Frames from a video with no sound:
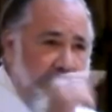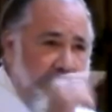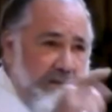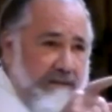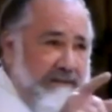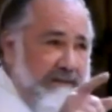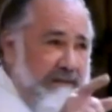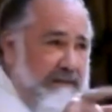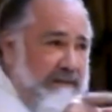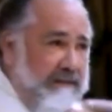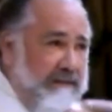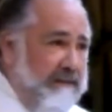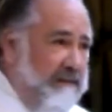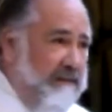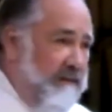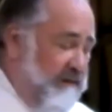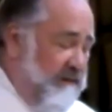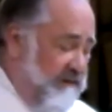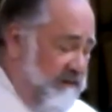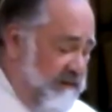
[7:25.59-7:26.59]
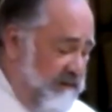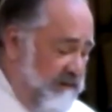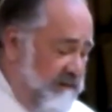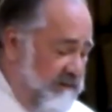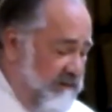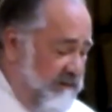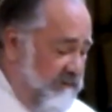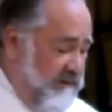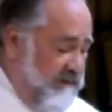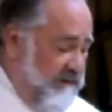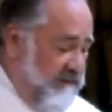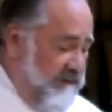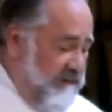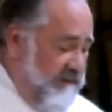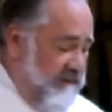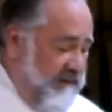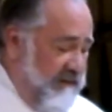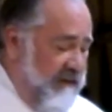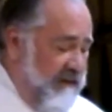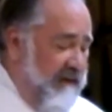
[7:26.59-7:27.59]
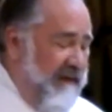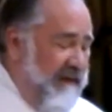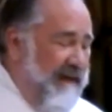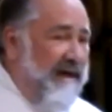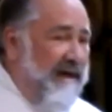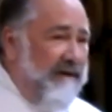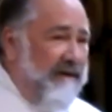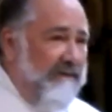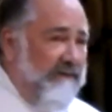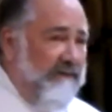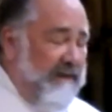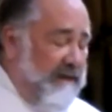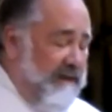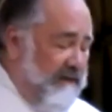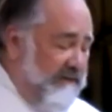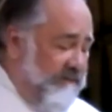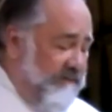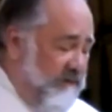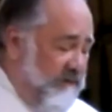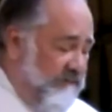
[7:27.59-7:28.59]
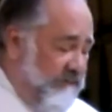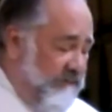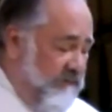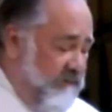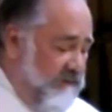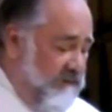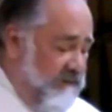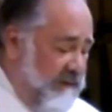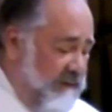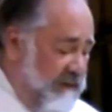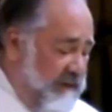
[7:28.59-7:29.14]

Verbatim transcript: but it's in it's in notes. I'm giving the Cliff Note version.